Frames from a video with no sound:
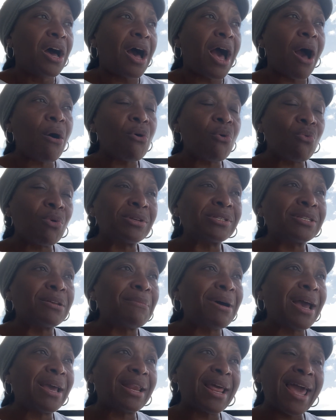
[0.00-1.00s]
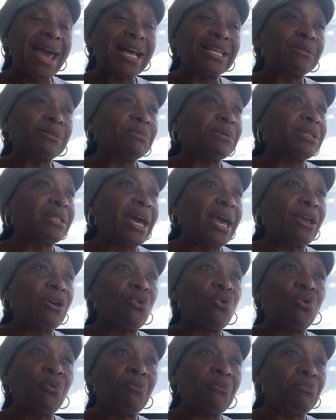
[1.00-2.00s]
I would want somebody to ask me like,
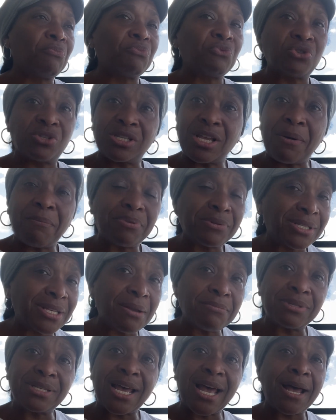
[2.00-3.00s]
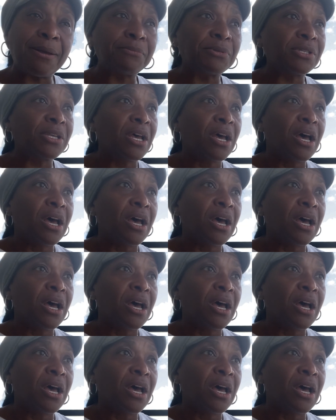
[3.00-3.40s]
or some sometimes